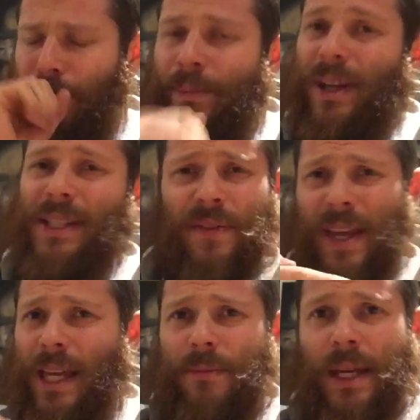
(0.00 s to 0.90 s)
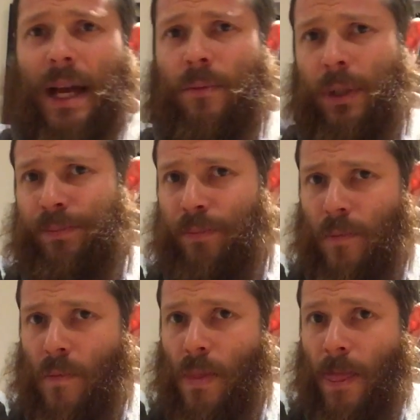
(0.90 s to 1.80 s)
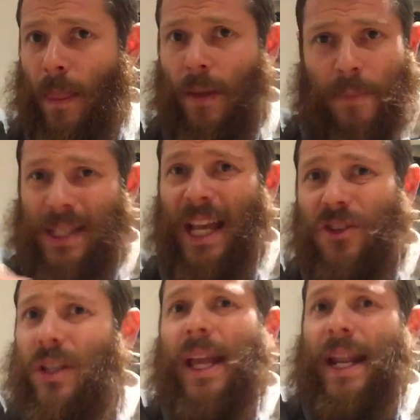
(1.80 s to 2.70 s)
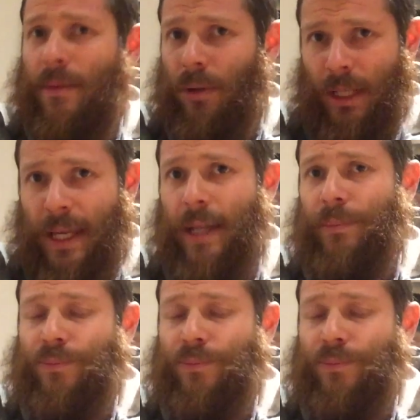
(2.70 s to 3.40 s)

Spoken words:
Because if he can become one, potentially anybody can.